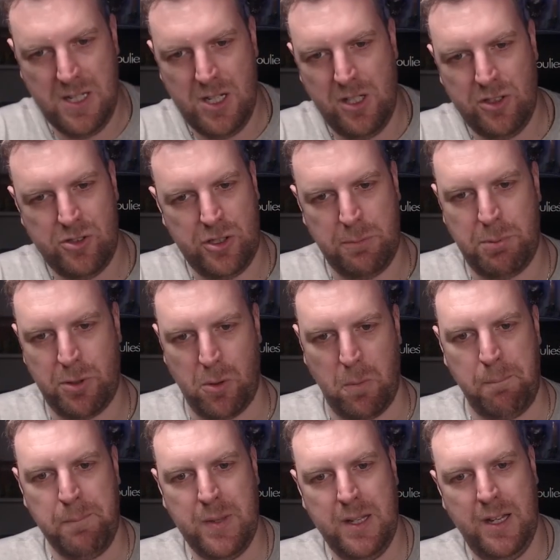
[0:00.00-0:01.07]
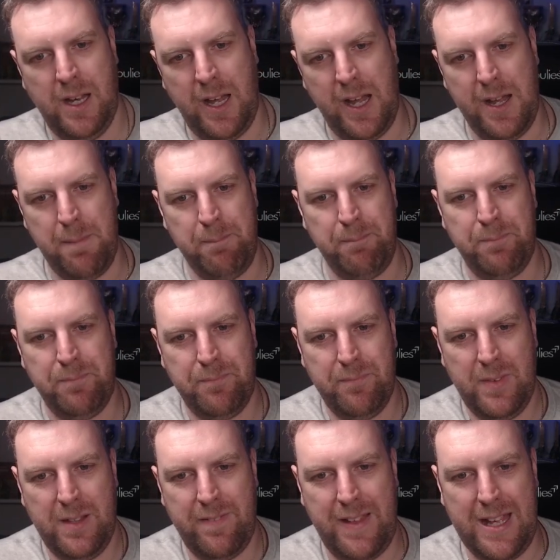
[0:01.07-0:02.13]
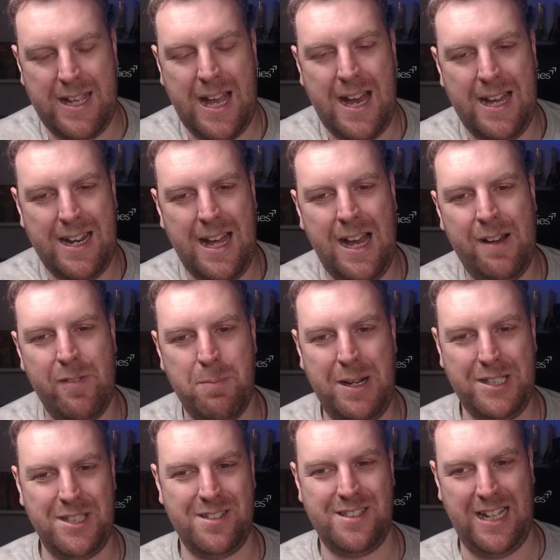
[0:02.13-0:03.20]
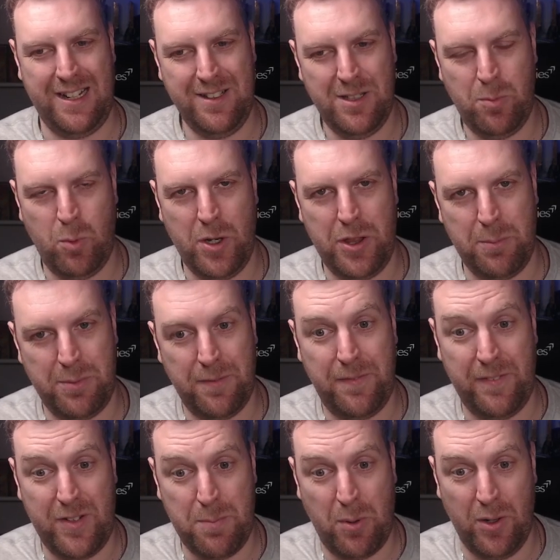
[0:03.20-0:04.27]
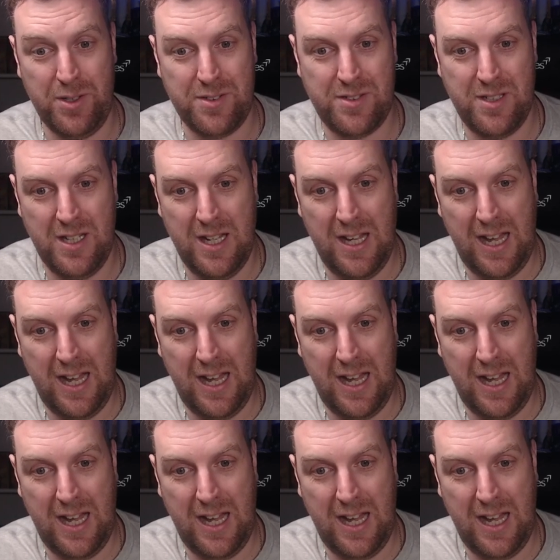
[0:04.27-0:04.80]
super cool. They can have a magic standard worth up to 50 points,